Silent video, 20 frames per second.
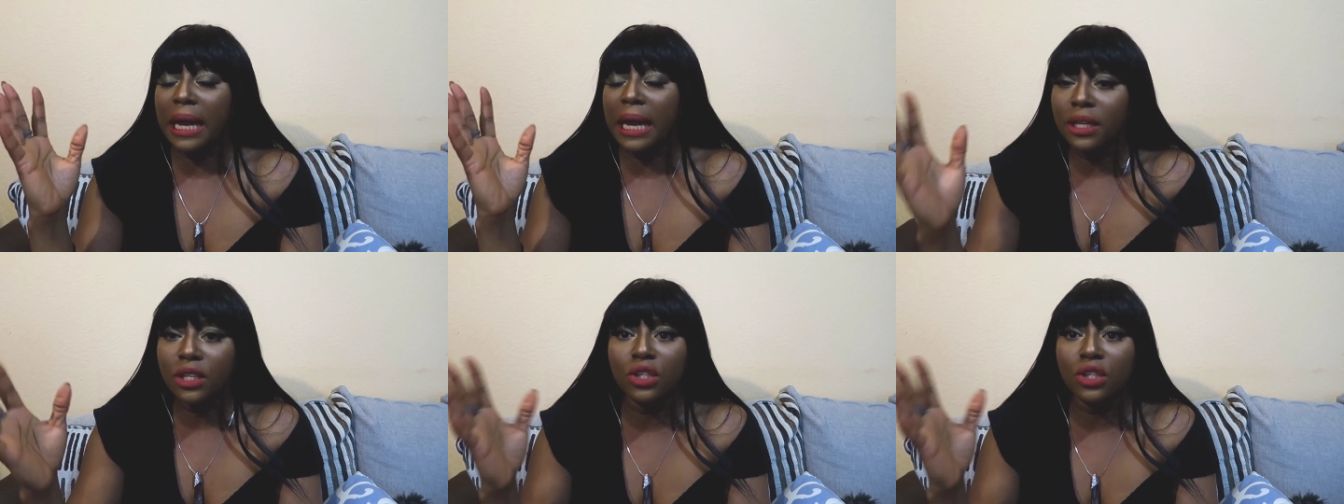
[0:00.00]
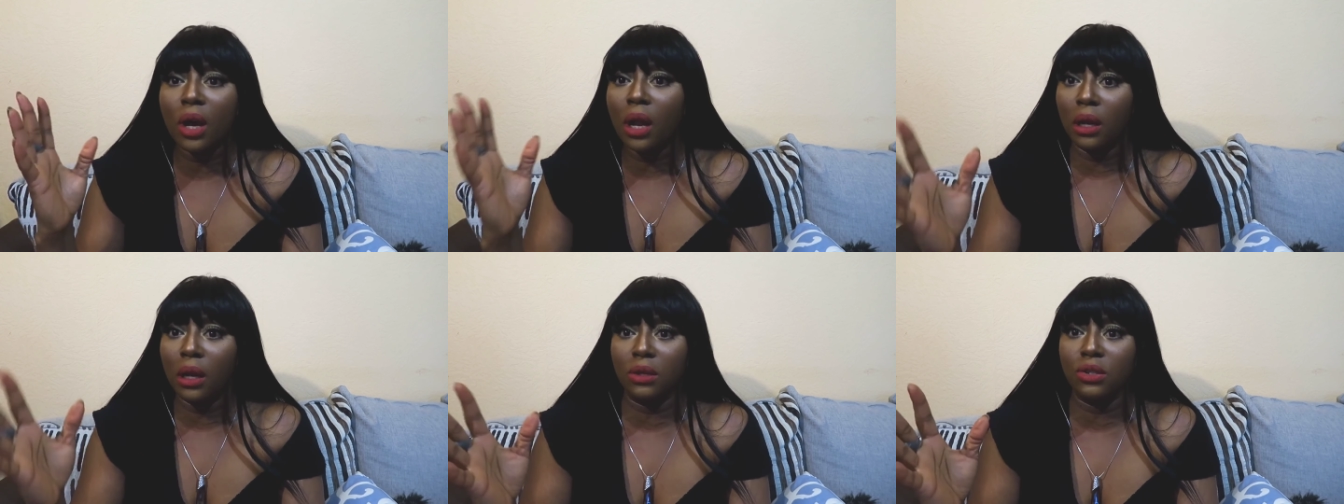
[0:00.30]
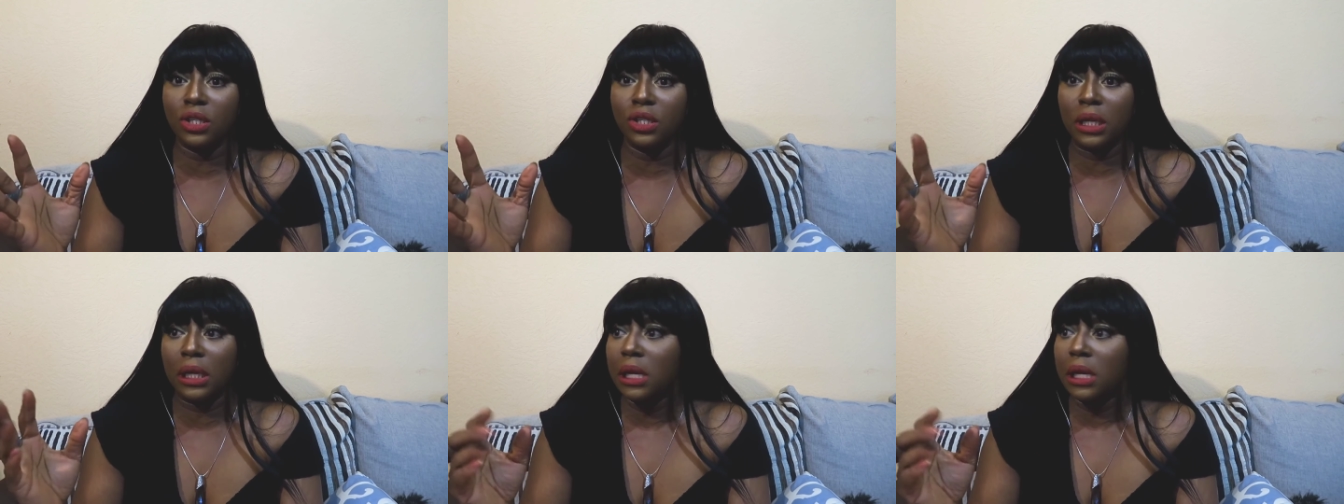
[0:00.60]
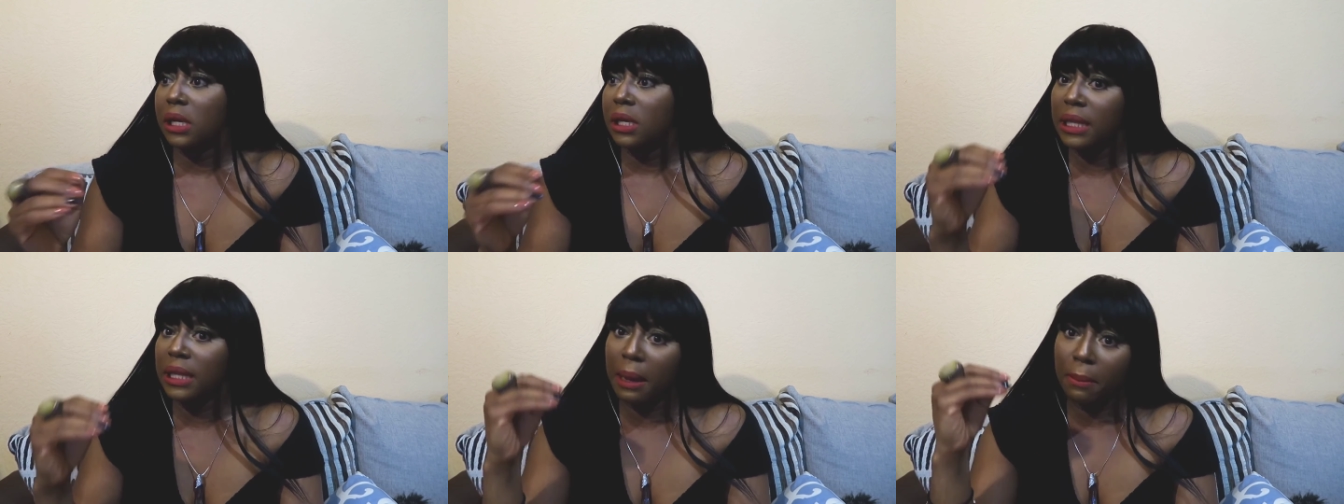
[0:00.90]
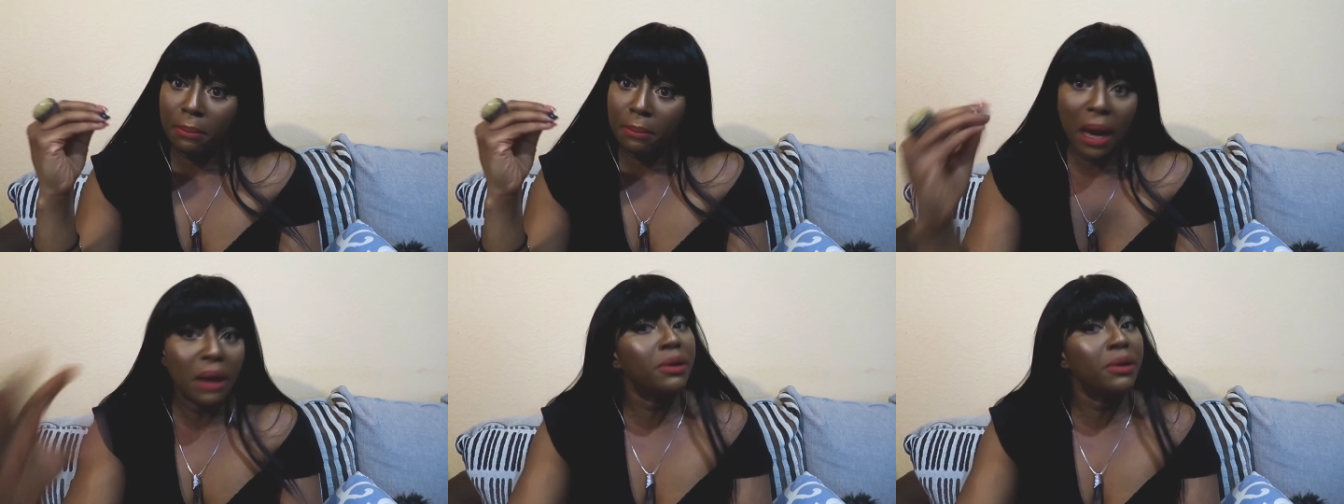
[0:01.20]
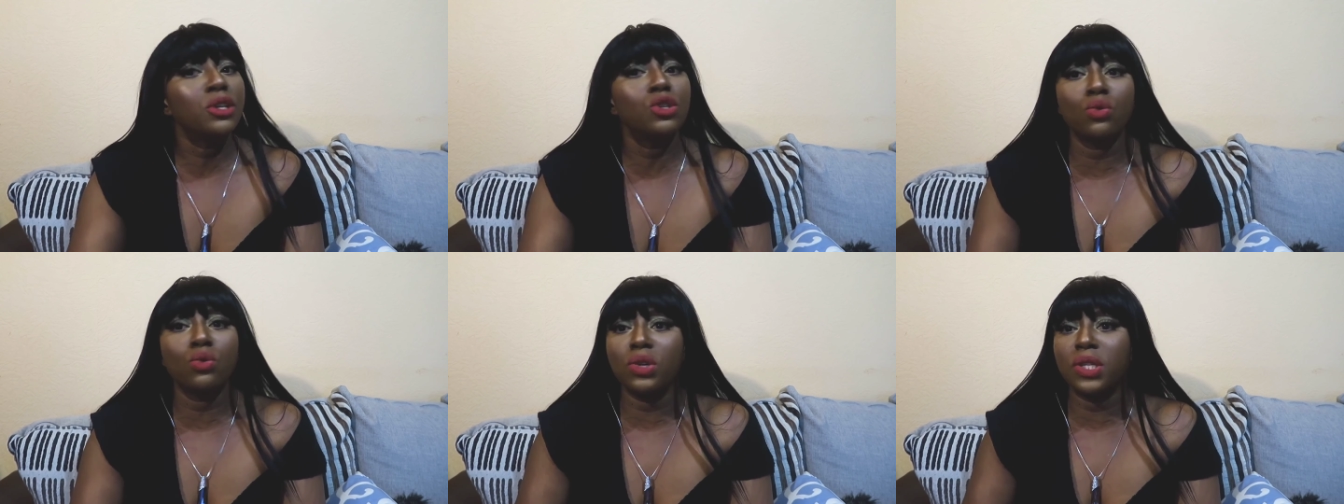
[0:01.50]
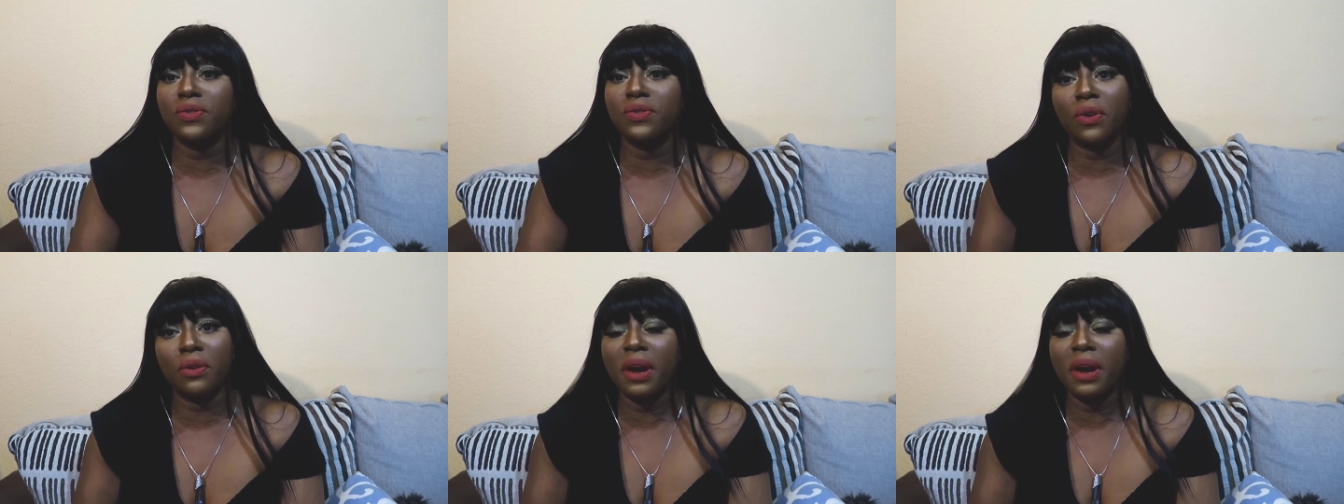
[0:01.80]
ideology that marriage
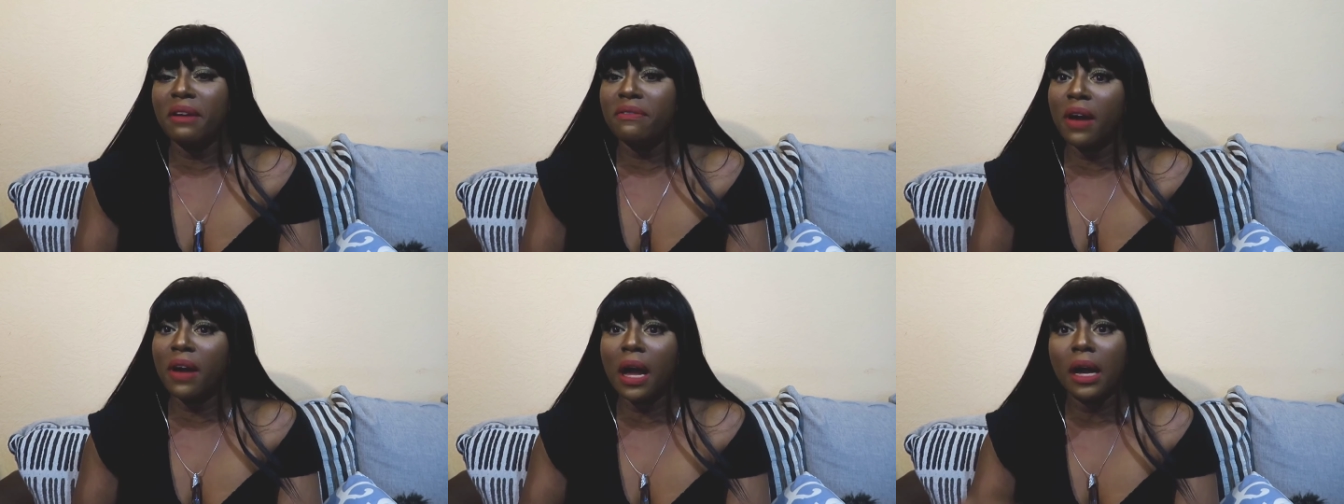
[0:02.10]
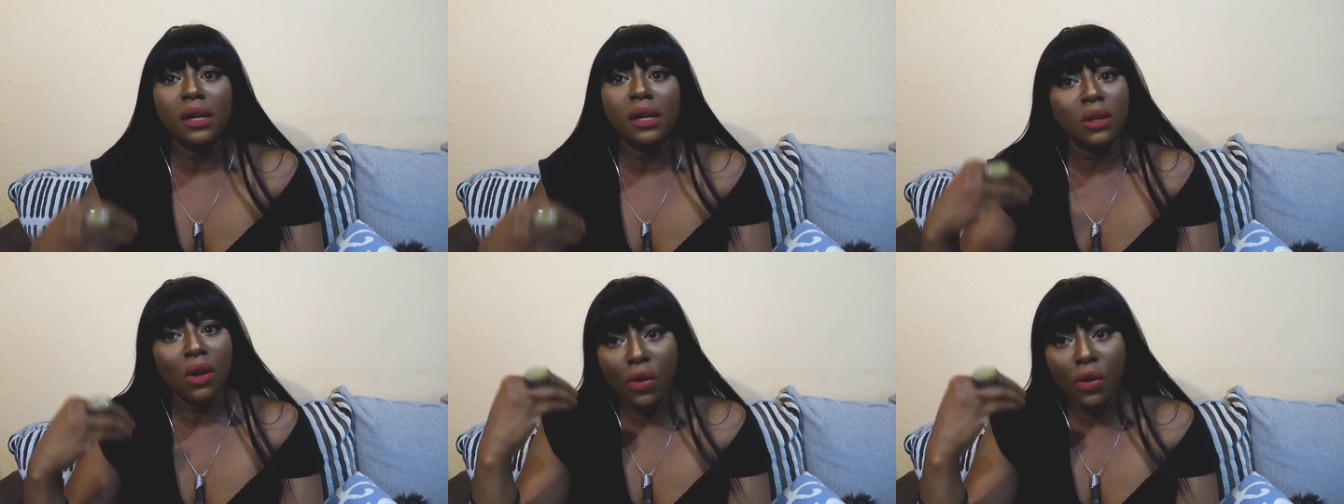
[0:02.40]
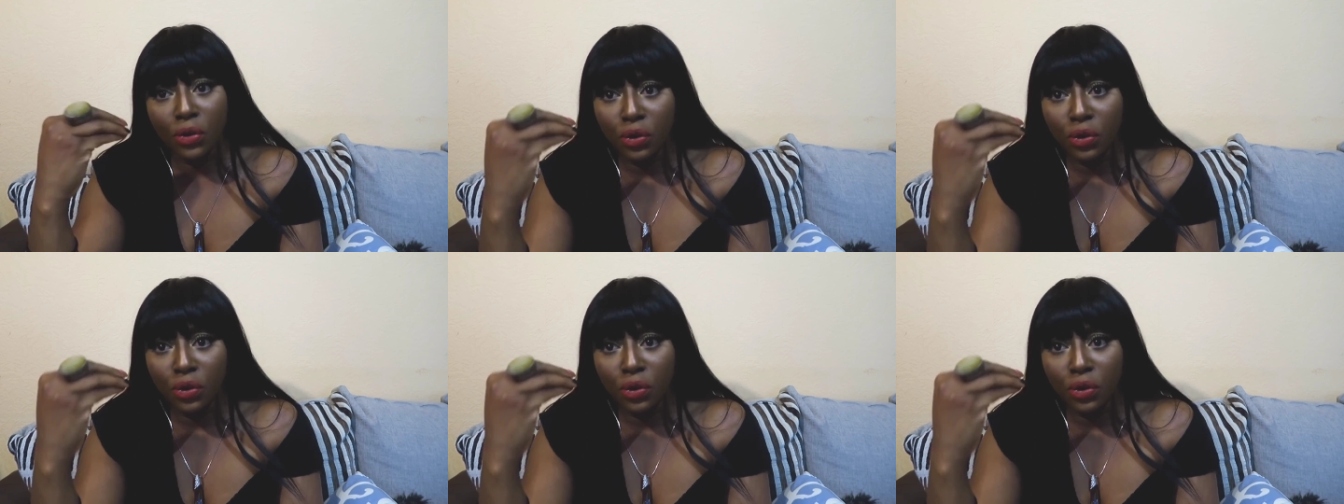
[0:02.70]
was forever.